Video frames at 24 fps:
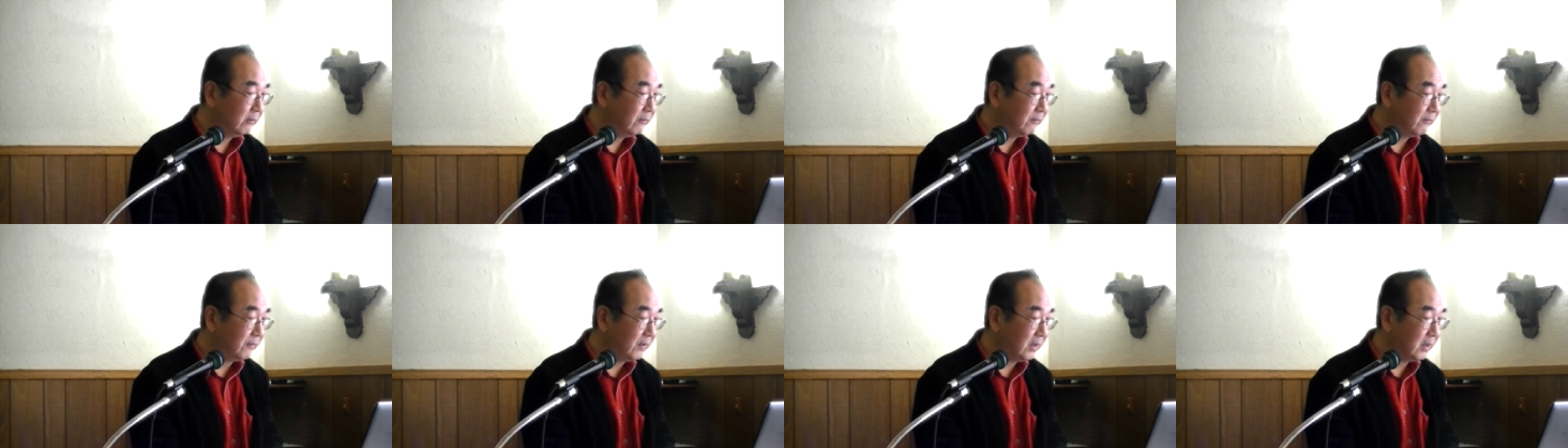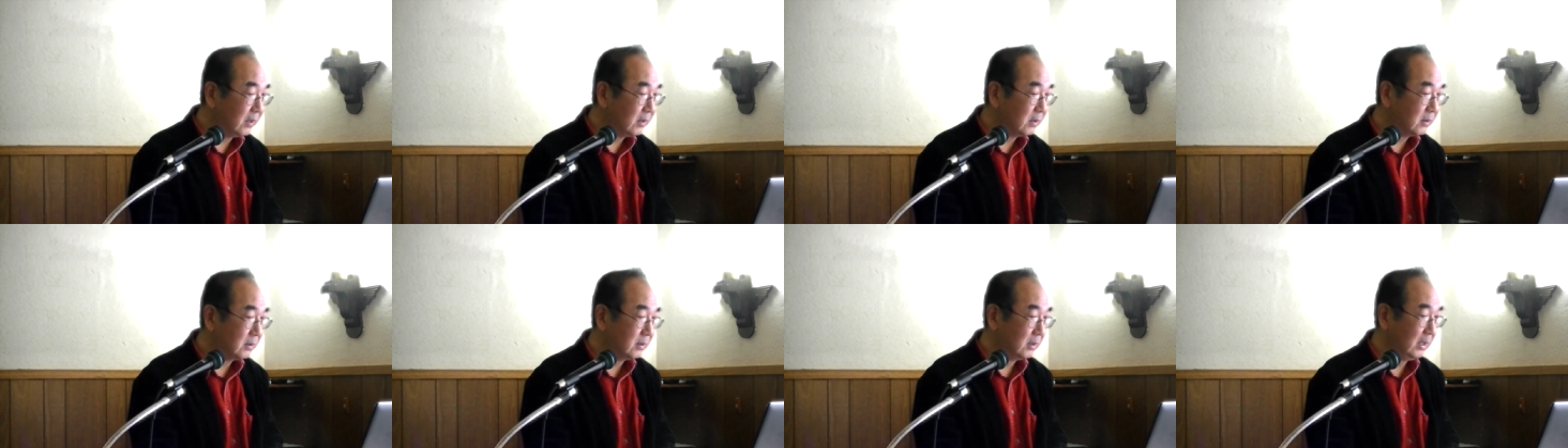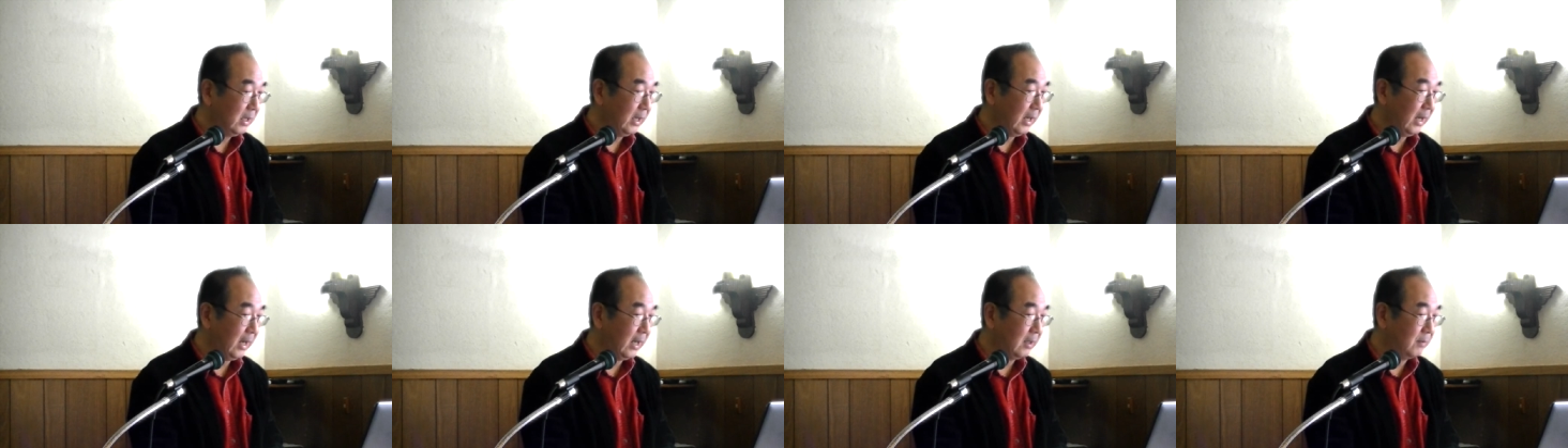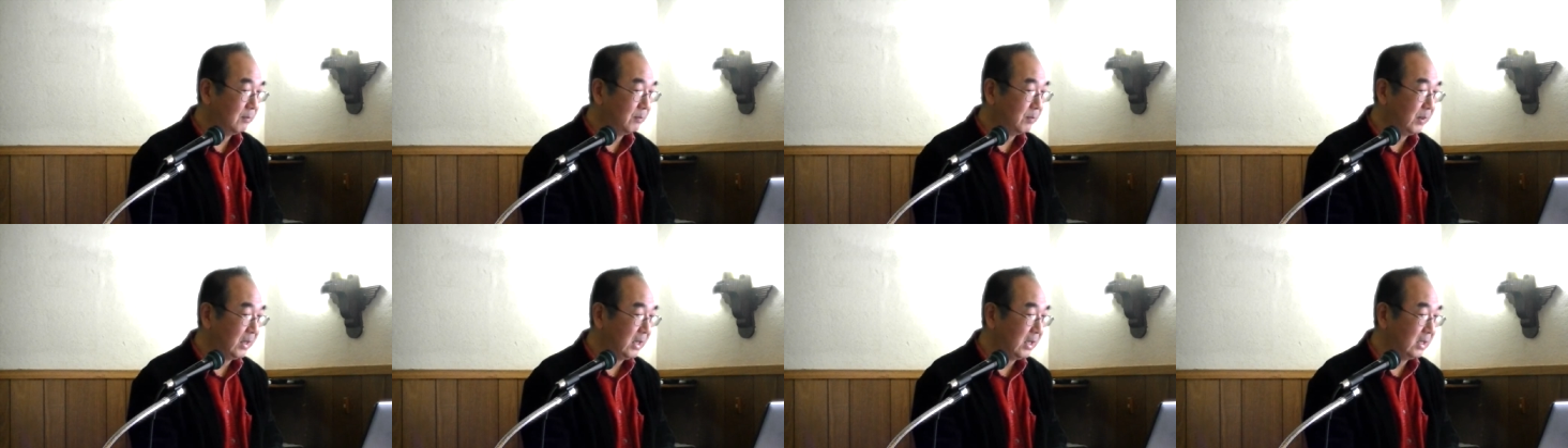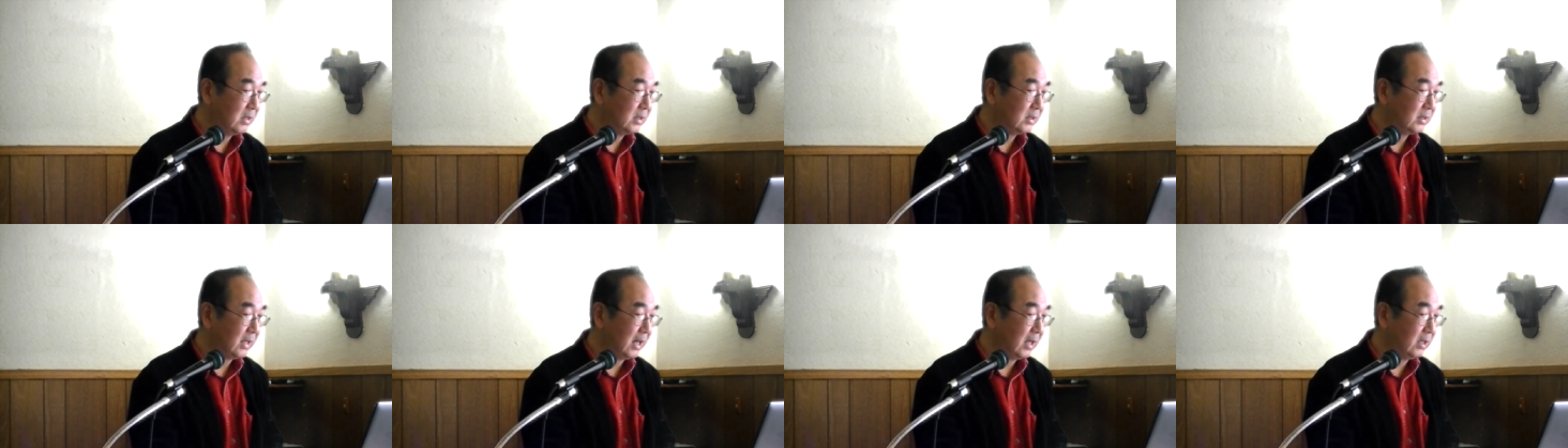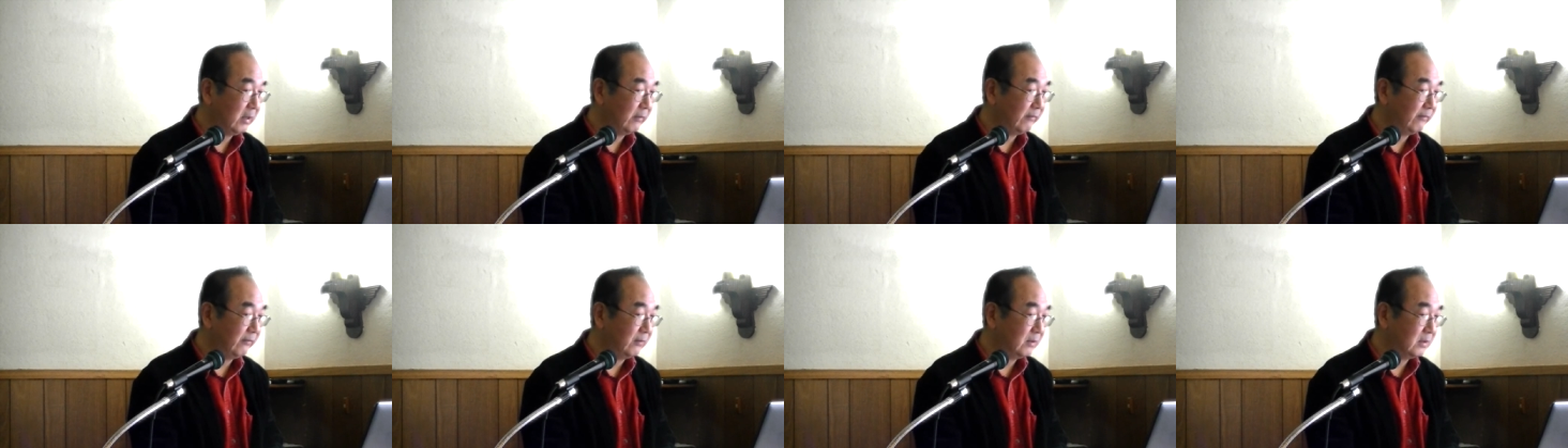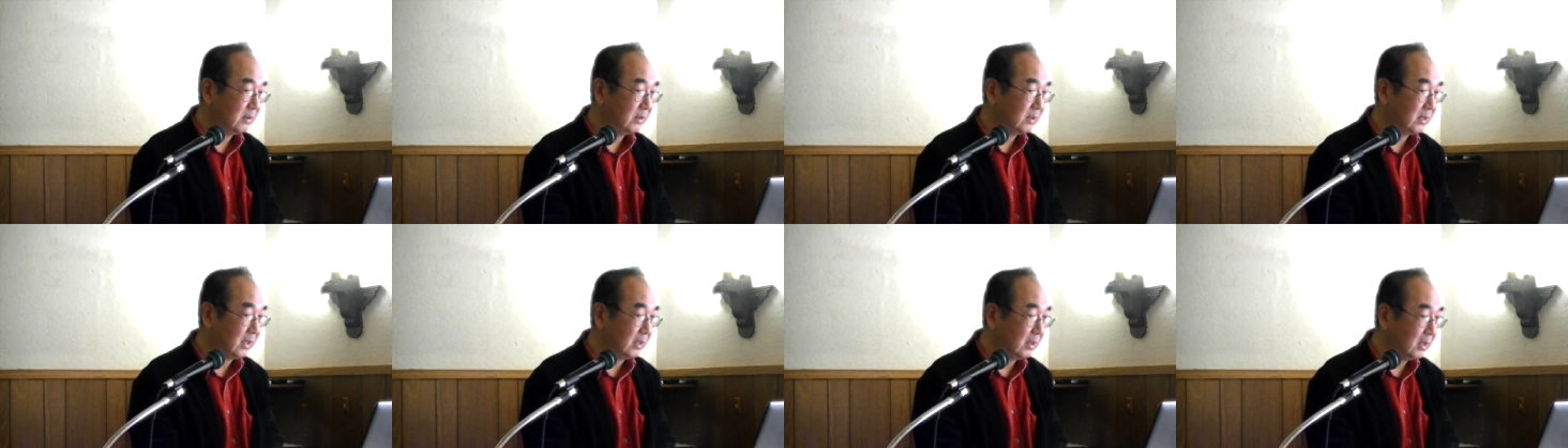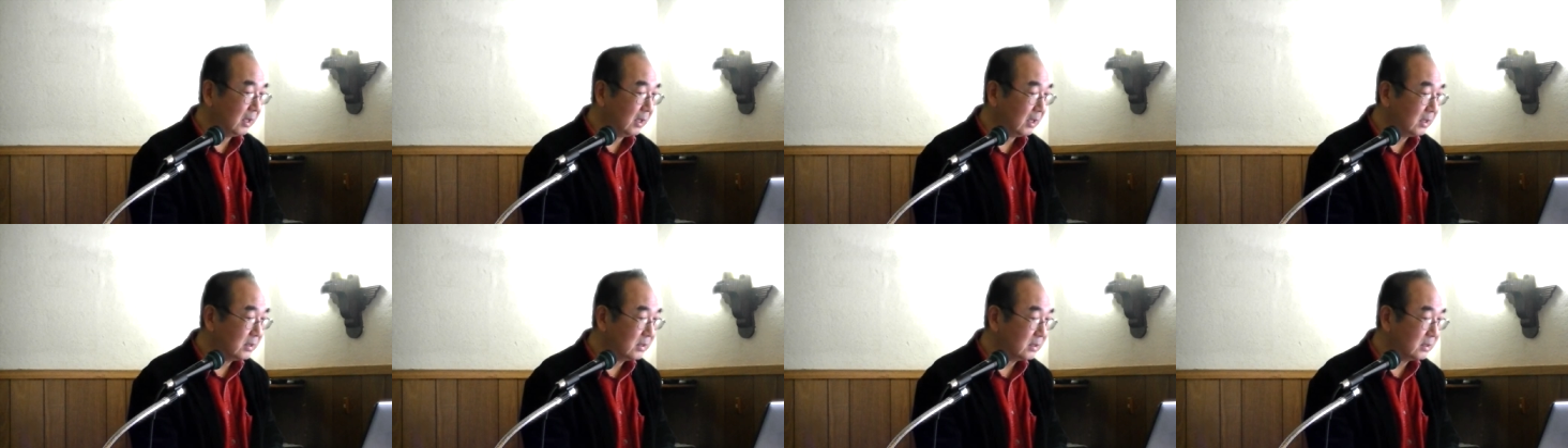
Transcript: feet and be uh,